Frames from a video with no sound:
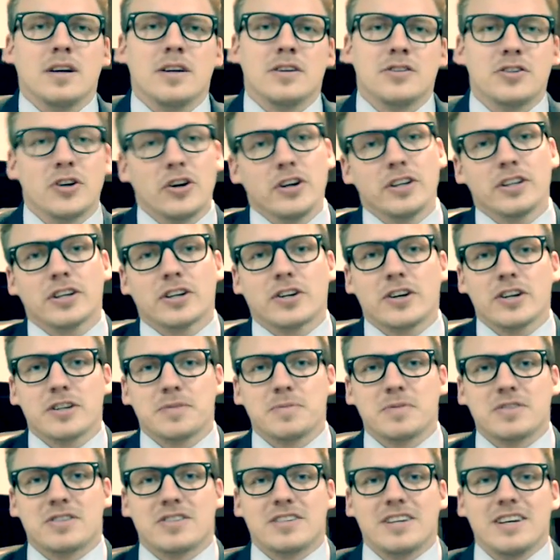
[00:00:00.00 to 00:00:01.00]
During the
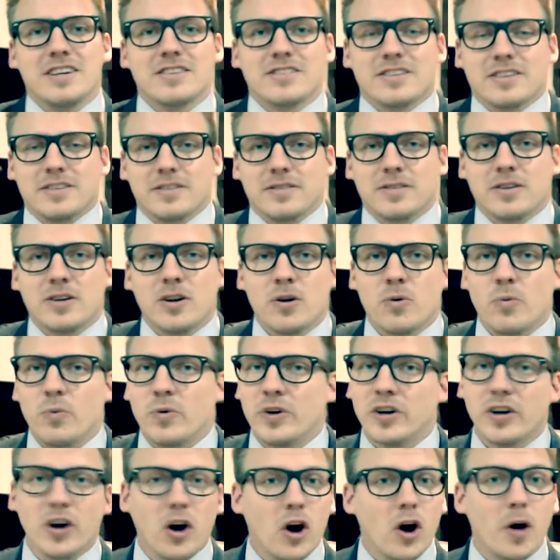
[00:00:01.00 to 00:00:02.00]
Christmas season,
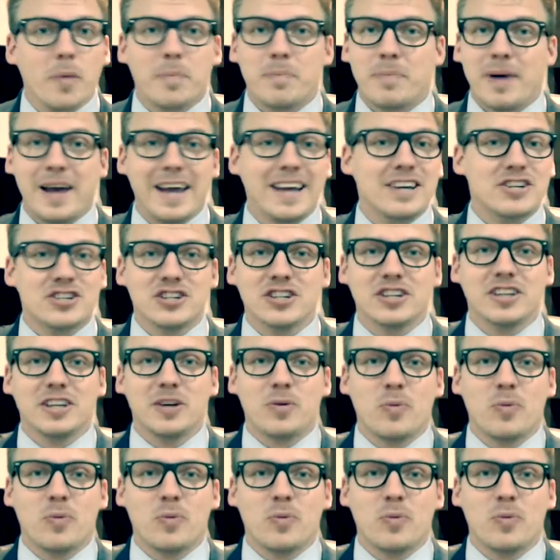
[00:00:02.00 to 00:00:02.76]
we were all patiently